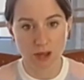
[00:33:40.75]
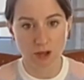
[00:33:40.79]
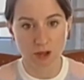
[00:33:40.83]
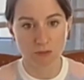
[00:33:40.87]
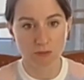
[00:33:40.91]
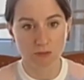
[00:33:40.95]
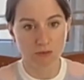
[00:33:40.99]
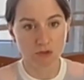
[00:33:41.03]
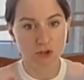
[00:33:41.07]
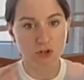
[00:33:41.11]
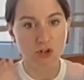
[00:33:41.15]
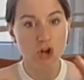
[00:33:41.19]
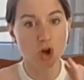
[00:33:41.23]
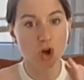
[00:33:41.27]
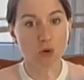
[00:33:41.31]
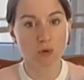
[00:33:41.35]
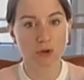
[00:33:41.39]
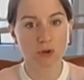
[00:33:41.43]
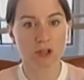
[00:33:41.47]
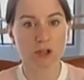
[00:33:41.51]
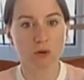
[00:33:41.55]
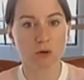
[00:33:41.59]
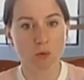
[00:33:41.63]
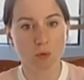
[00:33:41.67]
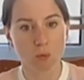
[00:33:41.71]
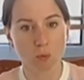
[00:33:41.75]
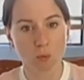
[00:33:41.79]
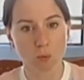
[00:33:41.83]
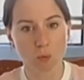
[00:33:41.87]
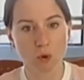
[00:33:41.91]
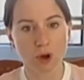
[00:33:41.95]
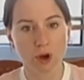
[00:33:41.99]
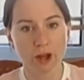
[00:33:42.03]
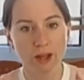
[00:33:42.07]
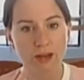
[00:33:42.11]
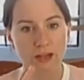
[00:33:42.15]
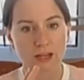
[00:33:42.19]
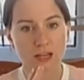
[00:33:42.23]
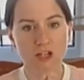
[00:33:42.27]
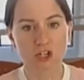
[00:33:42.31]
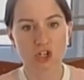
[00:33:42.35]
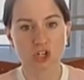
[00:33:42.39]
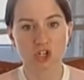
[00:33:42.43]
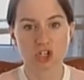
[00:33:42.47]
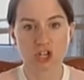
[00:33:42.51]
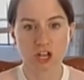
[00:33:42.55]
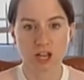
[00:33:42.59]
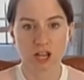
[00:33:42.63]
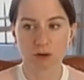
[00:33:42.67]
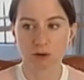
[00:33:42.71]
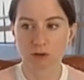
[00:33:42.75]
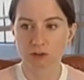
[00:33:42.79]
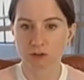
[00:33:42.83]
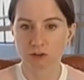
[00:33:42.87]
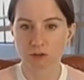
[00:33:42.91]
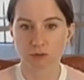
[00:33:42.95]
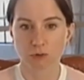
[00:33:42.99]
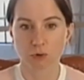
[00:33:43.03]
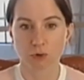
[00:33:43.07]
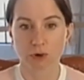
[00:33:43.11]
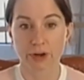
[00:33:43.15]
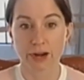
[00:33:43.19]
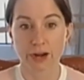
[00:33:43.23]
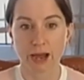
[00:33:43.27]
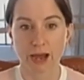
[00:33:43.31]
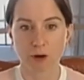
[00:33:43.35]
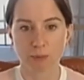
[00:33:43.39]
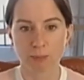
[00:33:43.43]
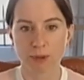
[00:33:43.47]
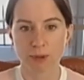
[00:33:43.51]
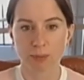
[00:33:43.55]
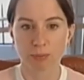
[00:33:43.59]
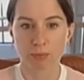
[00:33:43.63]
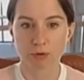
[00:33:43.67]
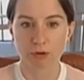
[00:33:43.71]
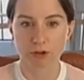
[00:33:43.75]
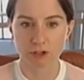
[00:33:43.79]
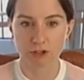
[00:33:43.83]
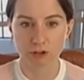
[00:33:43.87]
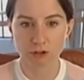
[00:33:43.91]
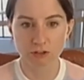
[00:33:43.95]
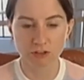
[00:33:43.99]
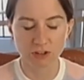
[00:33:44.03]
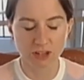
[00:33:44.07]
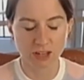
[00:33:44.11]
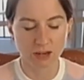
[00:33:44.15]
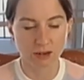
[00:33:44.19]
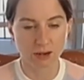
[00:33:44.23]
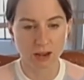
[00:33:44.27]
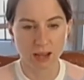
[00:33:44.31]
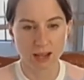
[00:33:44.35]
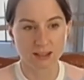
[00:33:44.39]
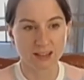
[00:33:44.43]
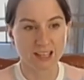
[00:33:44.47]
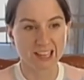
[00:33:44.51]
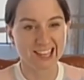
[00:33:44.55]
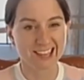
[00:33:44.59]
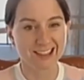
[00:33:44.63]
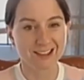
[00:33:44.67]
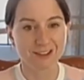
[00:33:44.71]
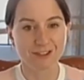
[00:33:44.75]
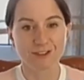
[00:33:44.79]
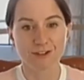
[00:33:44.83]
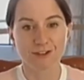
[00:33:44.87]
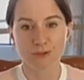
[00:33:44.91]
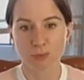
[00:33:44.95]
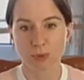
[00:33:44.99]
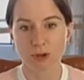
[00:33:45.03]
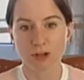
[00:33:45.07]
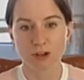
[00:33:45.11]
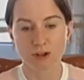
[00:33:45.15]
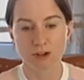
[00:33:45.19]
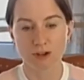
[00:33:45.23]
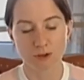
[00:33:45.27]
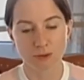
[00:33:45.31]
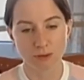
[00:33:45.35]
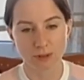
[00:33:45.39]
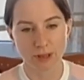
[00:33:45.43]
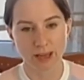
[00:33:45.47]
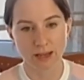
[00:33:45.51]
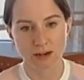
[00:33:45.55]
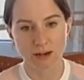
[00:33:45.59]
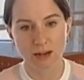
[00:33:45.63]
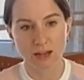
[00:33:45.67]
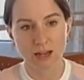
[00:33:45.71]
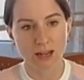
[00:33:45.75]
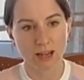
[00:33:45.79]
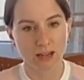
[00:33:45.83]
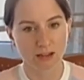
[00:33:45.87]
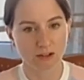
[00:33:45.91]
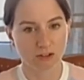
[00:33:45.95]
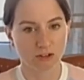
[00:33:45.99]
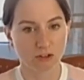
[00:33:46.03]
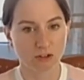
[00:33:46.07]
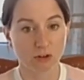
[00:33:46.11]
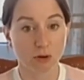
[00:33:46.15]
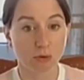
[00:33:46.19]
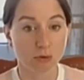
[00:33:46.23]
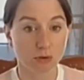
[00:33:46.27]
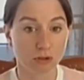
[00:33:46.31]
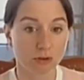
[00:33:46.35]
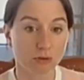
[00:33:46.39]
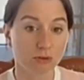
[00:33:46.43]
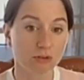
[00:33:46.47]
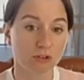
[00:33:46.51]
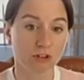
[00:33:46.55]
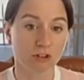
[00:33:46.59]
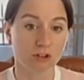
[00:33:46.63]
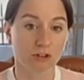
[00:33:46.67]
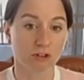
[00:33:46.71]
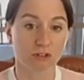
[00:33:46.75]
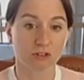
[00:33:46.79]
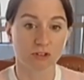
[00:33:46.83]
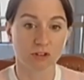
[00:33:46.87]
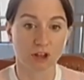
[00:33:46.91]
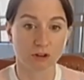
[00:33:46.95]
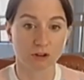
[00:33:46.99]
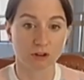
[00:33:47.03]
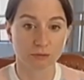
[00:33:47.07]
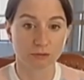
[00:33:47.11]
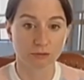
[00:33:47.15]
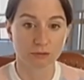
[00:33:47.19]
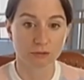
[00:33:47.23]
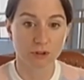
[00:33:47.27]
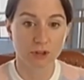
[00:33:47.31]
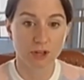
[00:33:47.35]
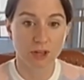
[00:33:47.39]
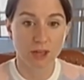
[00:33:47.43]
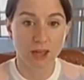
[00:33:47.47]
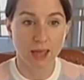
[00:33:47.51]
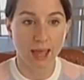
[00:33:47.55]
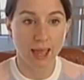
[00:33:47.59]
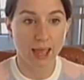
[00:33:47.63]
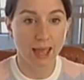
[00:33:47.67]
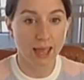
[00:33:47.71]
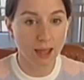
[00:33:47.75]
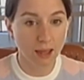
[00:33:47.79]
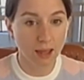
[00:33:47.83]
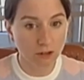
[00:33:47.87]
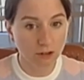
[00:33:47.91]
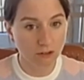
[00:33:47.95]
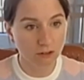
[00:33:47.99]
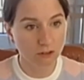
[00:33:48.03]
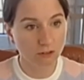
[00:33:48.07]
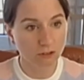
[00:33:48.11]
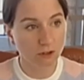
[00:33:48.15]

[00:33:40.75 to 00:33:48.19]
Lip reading: Knowing what each channel is for and how people are using it, and the easiest way to do that is to go use it yourself. Yeah. And